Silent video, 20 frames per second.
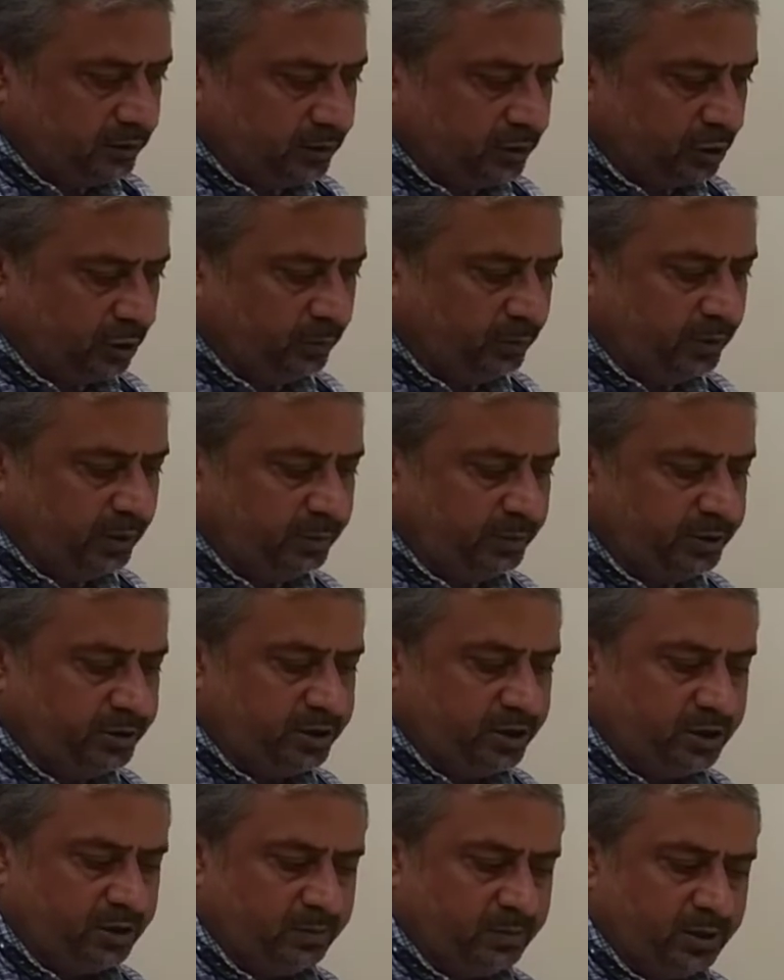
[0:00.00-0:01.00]

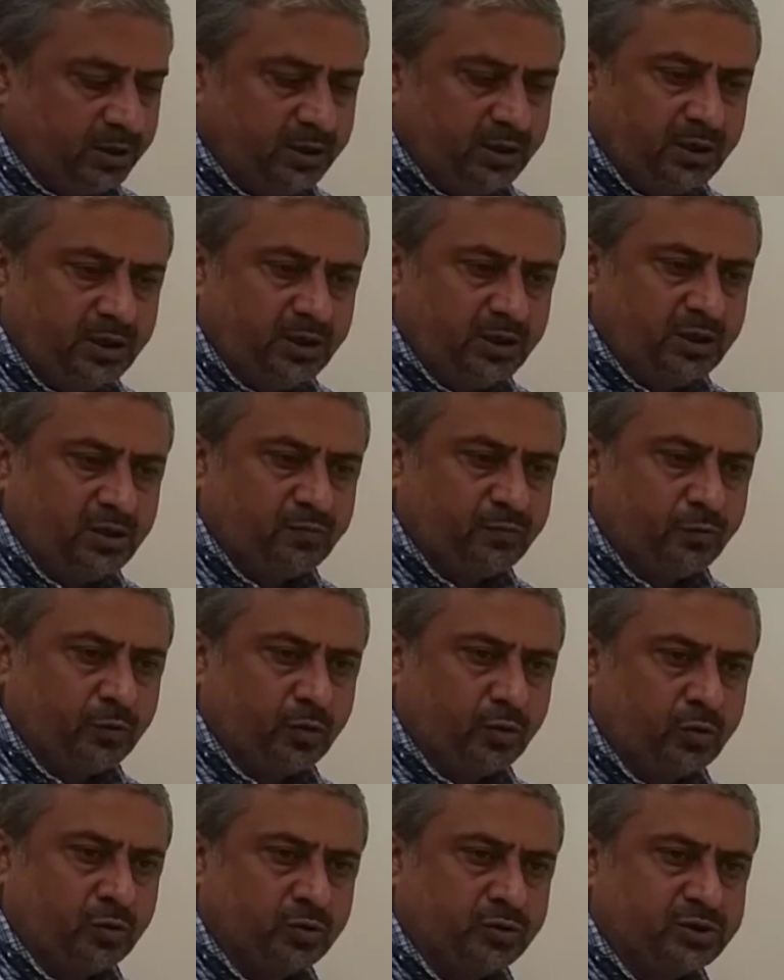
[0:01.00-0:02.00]
Complementary demand is
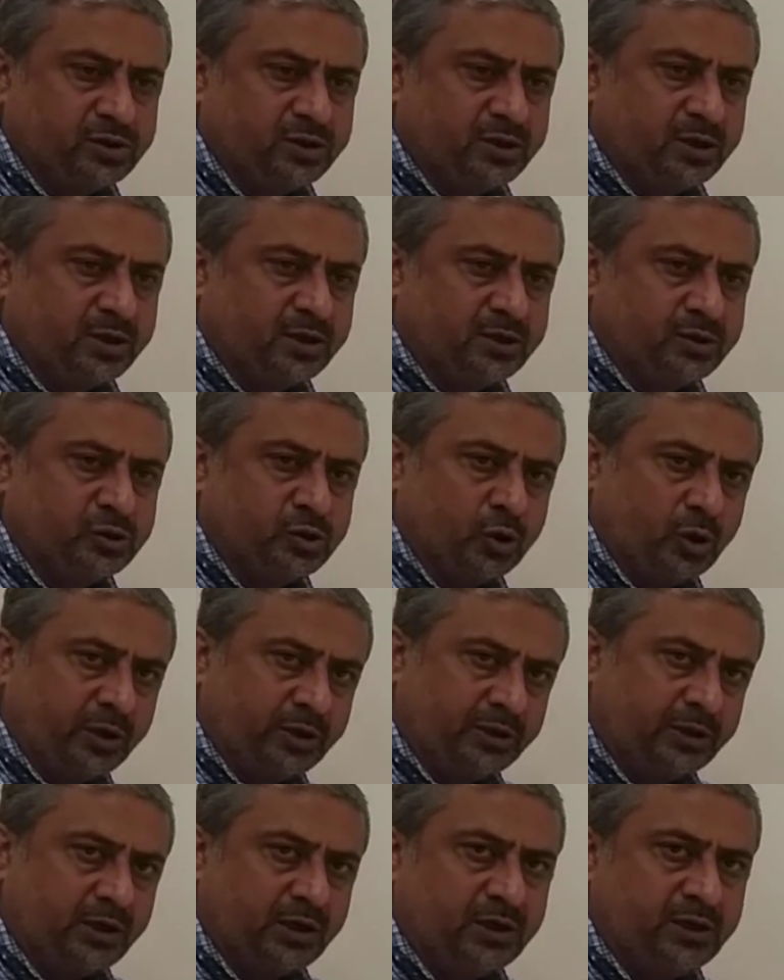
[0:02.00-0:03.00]
for goods that are
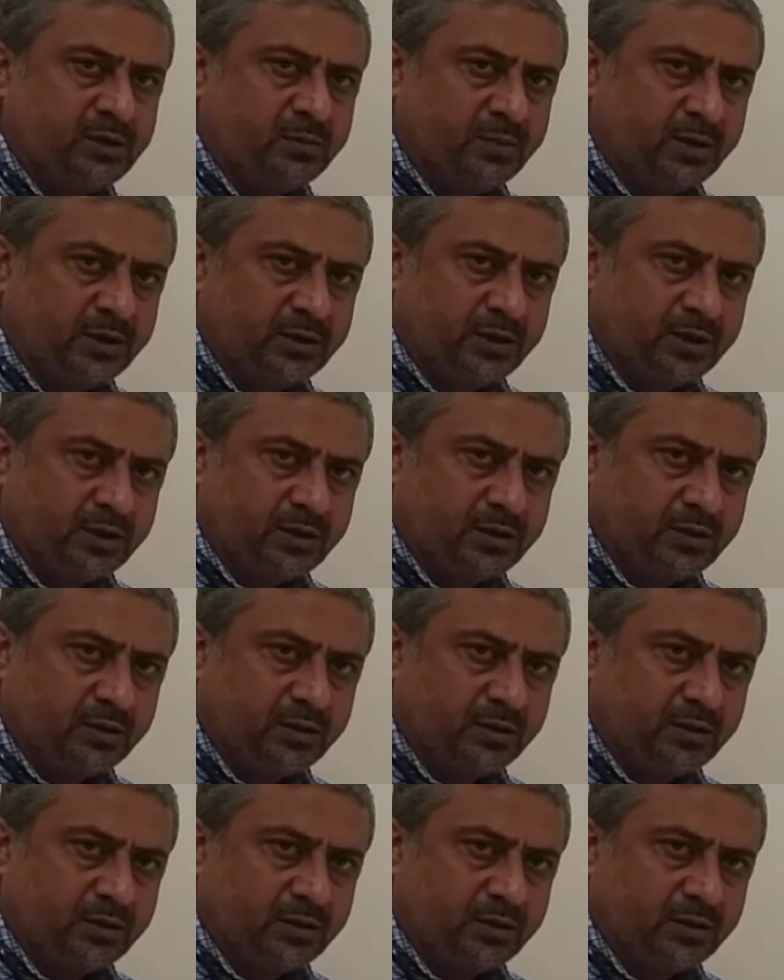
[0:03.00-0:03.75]
jointly demanded.